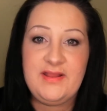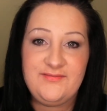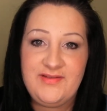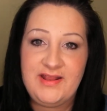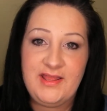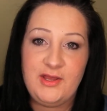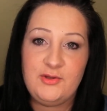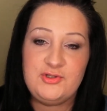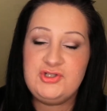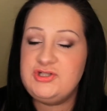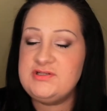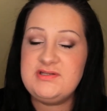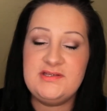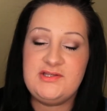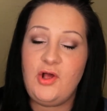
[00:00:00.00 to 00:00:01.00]
videos. She
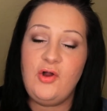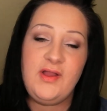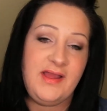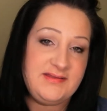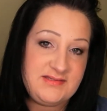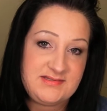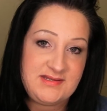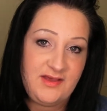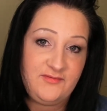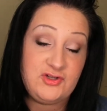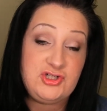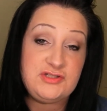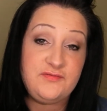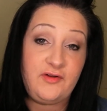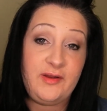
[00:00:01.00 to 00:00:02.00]
just does all kinds of stuff, and
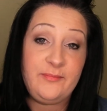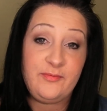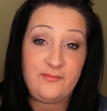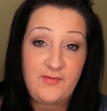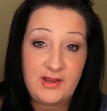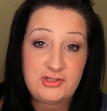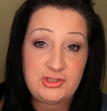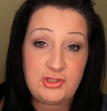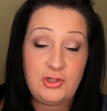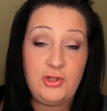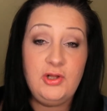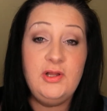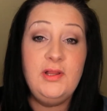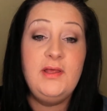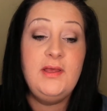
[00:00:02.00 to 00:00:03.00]
she's very
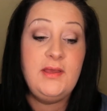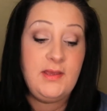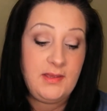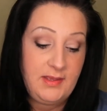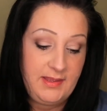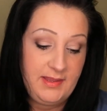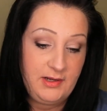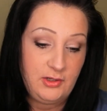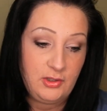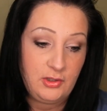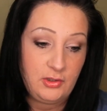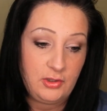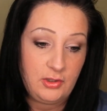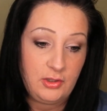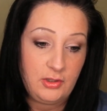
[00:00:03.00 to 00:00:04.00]
professional in
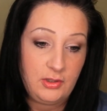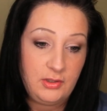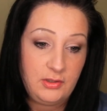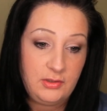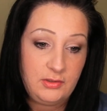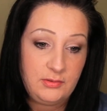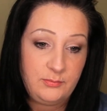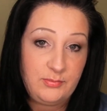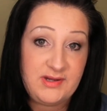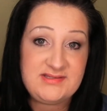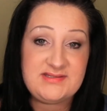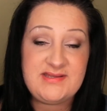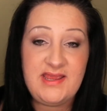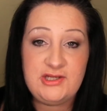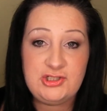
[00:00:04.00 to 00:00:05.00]
her
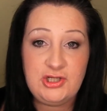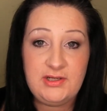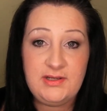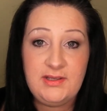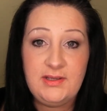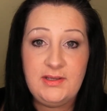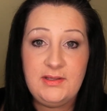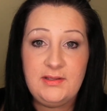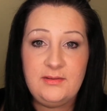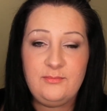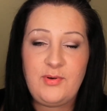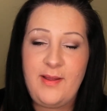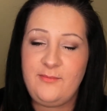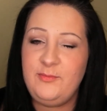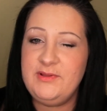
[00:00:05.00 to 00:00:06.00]
presentation,
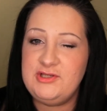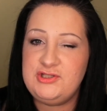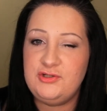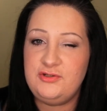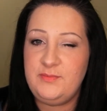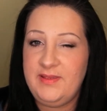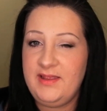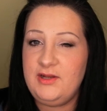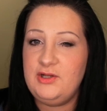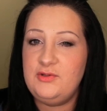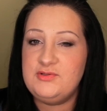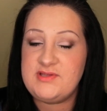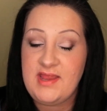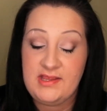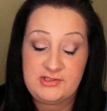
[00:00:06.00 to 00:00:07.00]
probably due to being a
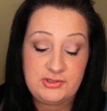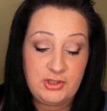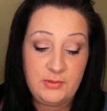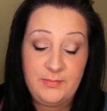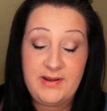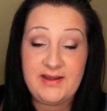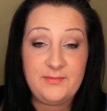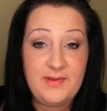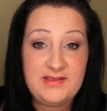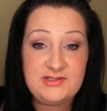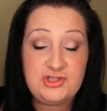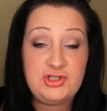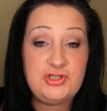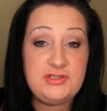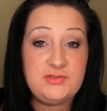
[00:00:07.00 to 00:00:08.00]
newscaster. But anyways,
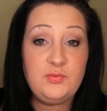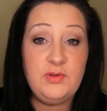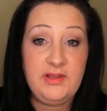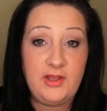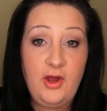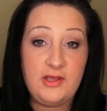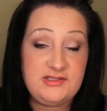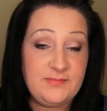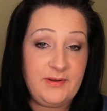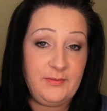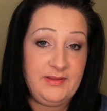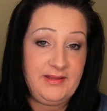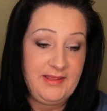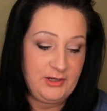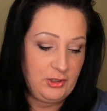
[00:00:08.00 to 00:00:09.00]
she's really awesome. I
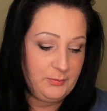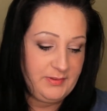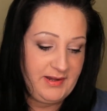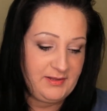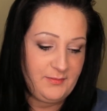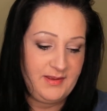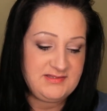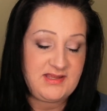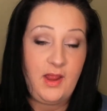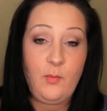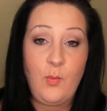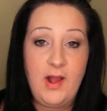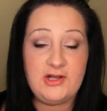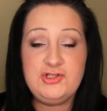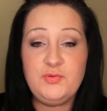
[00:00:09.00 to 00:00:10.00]
really like her. But anyways, I
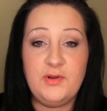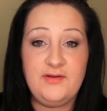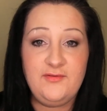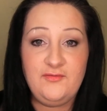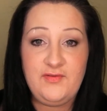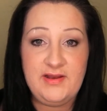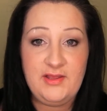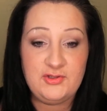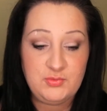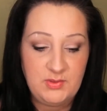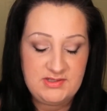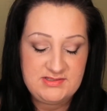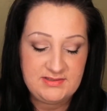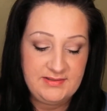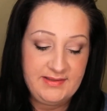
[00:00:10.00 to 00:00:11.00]
watched one of her videos
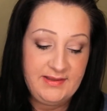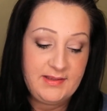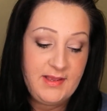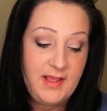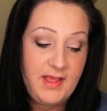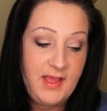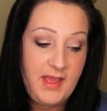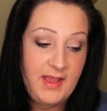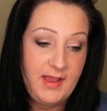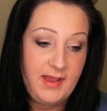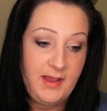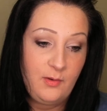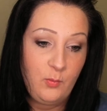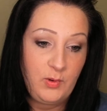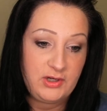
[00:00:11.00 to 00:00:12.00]
recently
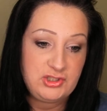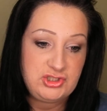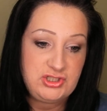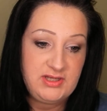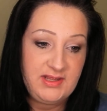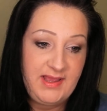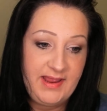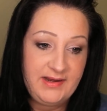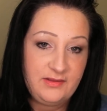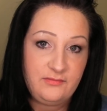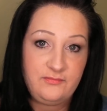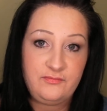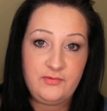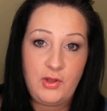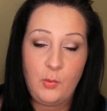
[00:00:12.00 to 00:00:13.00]
where she kind
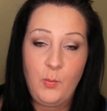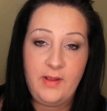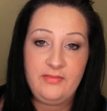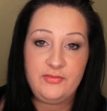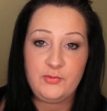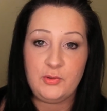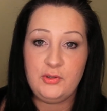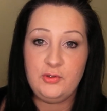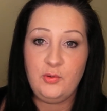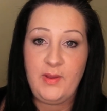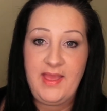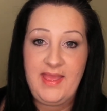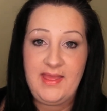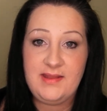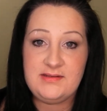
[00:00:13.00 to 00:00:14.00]
of went through
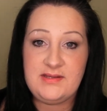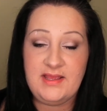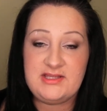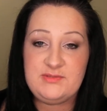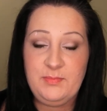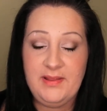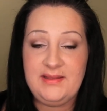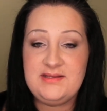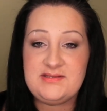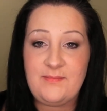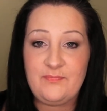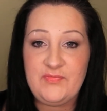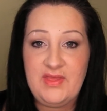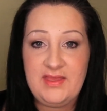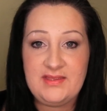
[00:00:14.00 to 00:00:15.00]
and explained
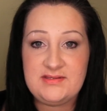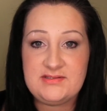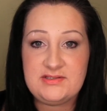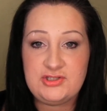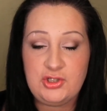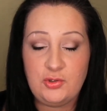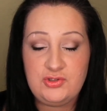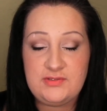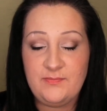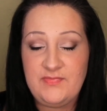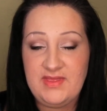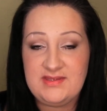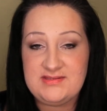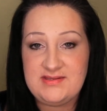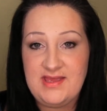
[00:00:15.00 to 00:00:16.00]
some things, showed some
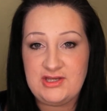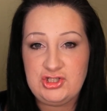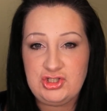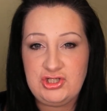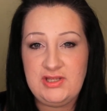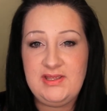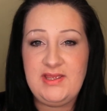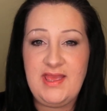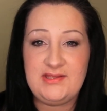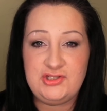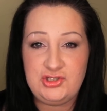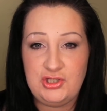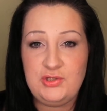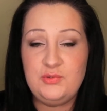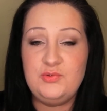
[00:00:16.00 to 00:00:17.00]
things that she
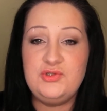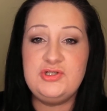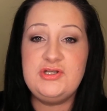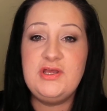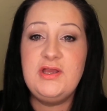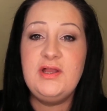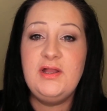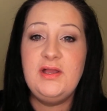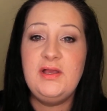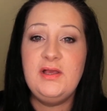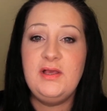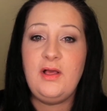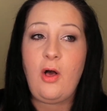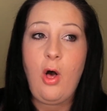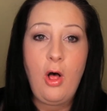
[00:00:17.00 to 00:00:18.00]
has used
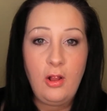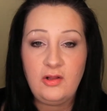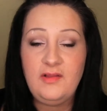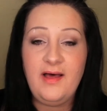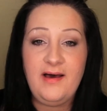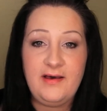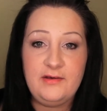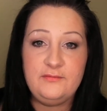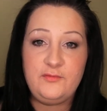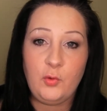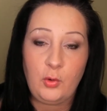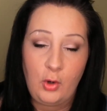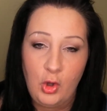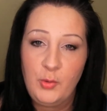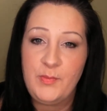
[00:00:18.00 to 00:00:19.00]
all of
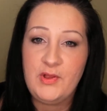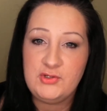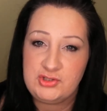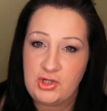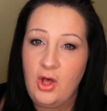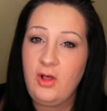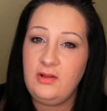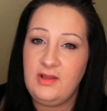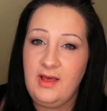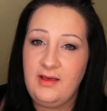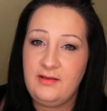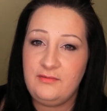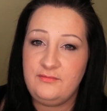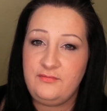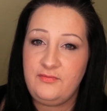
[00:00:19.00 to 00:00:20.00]
or almost all
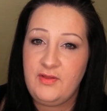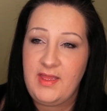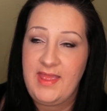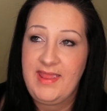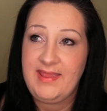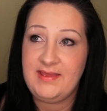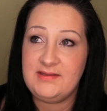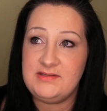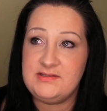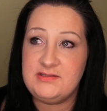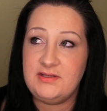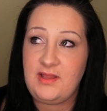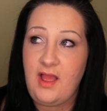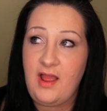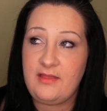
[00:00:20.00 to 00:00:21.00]
of, and
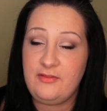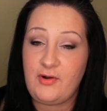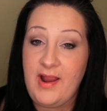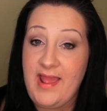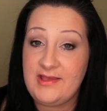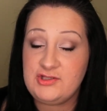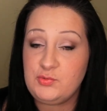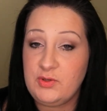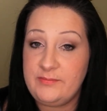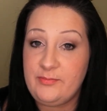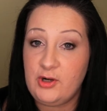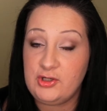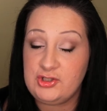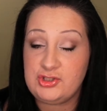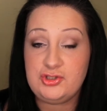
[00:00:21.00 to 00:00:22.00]
either has
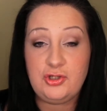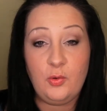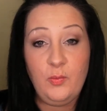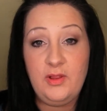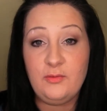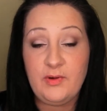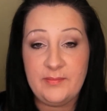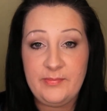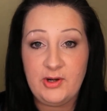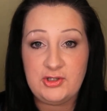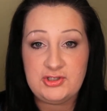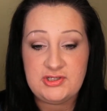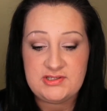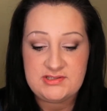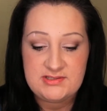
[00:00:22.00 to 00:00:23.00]
repurchased or will
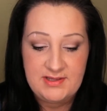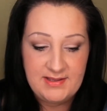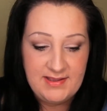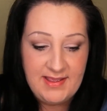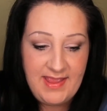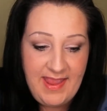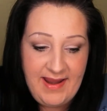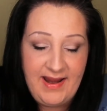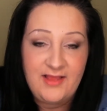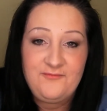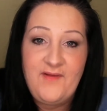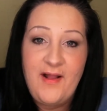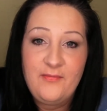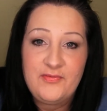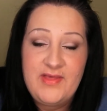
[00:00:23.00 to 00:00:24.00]
repurchase. And I
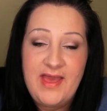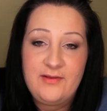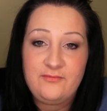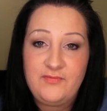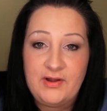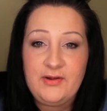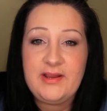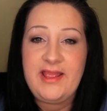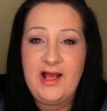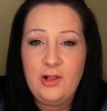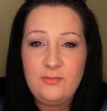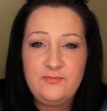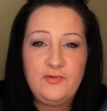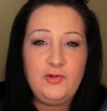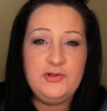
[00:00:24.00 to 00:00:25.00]
found that very
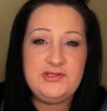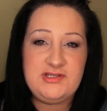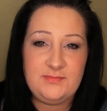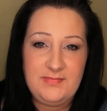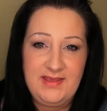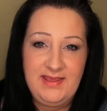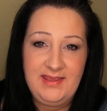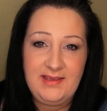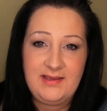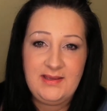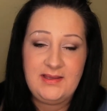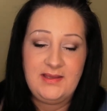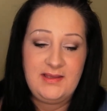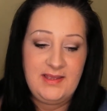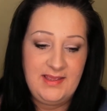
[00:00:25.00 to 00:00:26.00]
helpful to me.
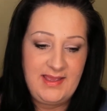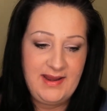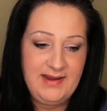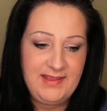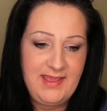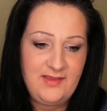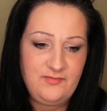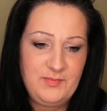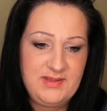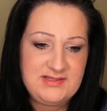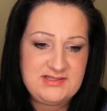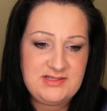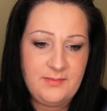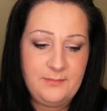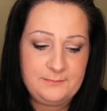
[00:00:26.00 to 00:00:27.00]
It kind of gave me
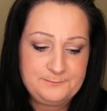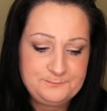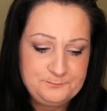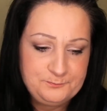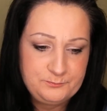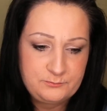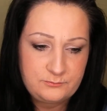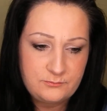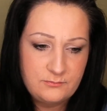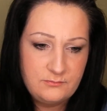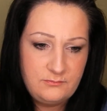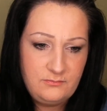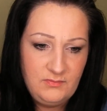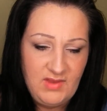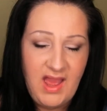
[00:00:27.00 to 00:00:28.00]
some
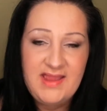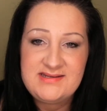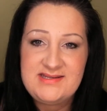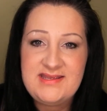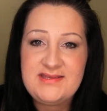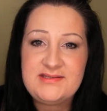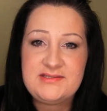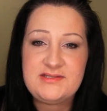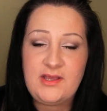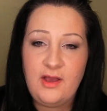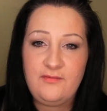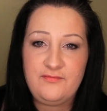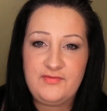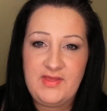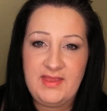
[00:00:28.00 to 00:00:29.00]
ideas
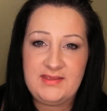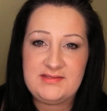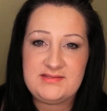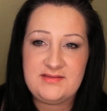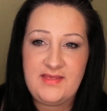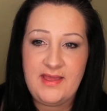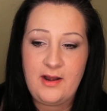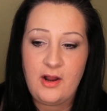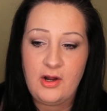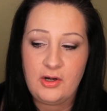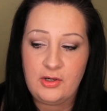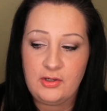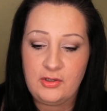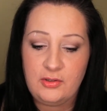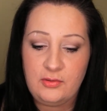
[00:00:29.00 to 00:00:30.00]
of things that
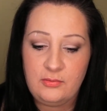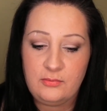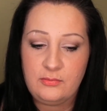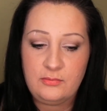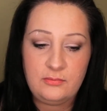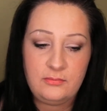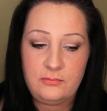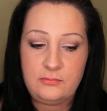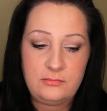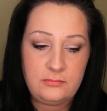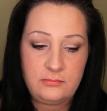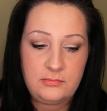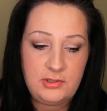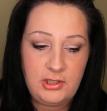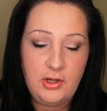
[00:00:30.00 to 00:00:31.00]
are,
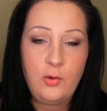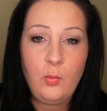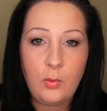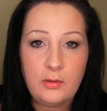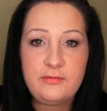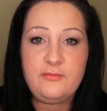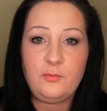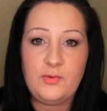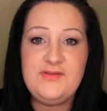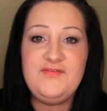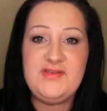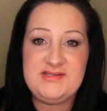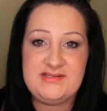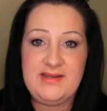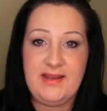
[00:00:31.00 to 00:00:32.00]
you know, worth
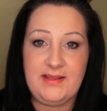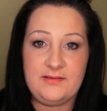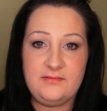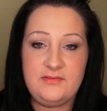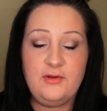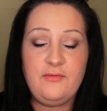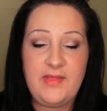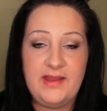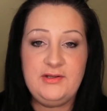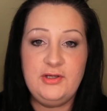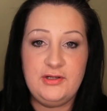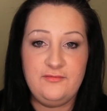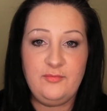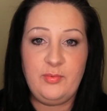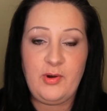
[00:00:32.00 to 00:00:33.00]
revisiting. They're that
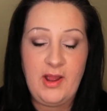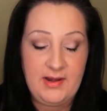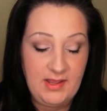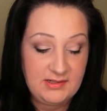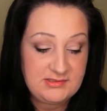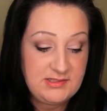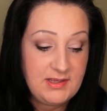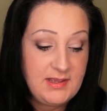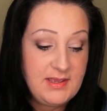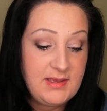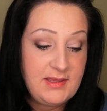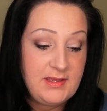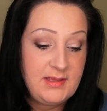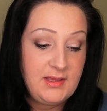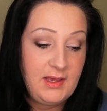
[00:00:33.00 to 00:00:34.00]
good of a product.
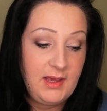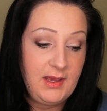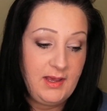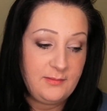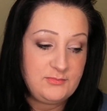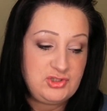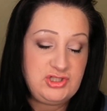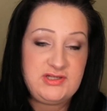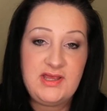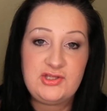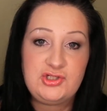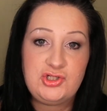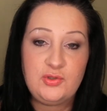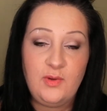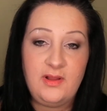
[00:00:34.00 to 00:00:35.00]
She
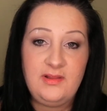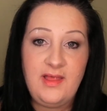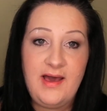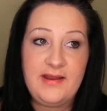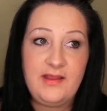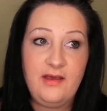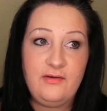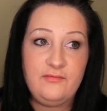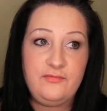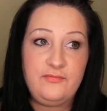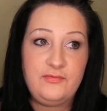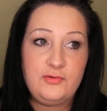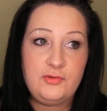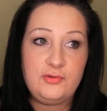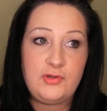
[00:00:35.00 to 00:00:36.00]
does do a lot
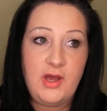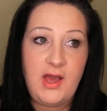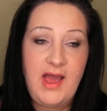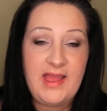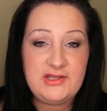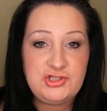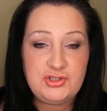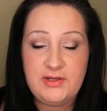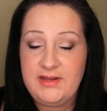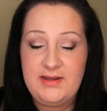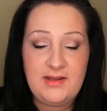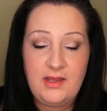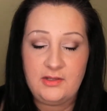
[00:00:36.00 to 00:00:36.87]
of high street